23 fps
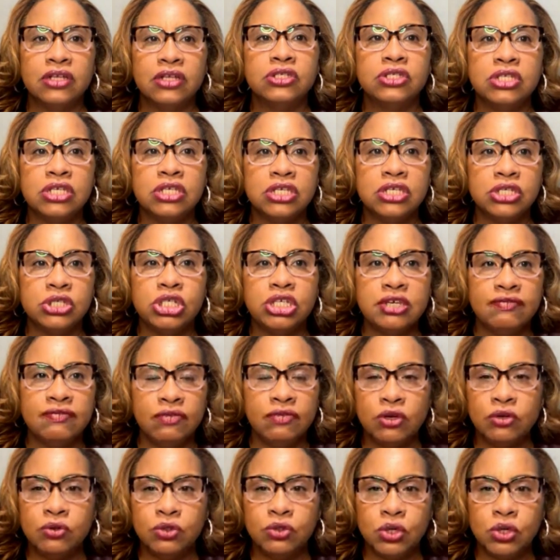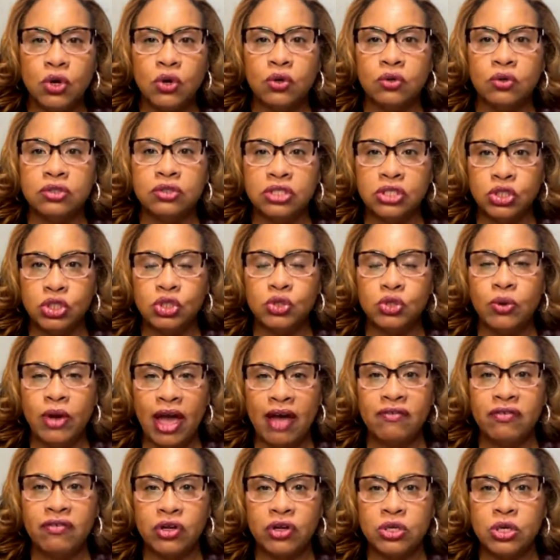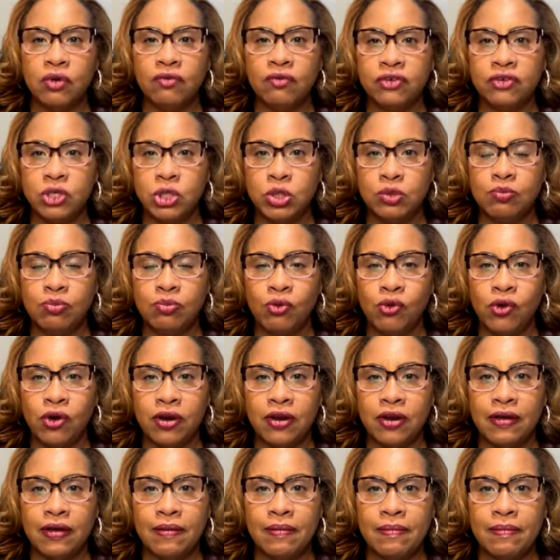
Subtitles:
to achieve those goals that you have on your vision board.